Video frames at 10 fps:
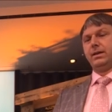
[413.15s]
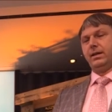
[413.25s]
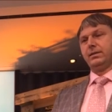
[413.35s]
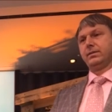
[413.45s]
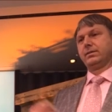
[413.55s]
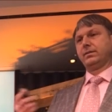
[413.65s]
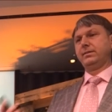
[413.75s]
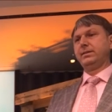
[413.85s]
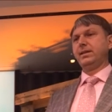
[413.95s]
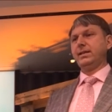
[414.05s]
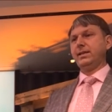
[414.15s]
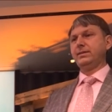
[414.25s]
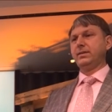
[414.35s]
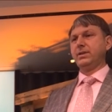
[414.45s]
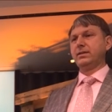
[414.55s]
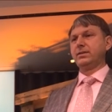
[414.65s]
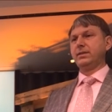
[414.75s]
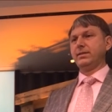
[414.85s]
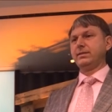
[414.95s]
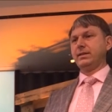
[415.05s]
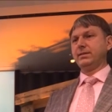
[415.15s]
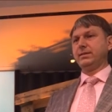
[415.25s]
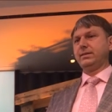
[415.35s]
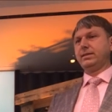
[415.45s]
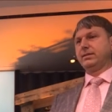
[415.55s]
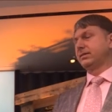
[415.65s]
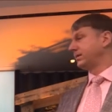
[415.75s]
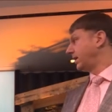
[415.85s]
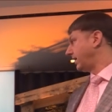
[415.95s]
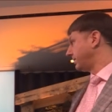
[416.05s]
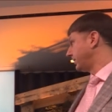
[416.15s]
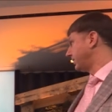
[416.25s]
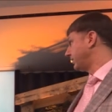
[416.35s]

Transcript: And CIA Director Gus Hunt at that time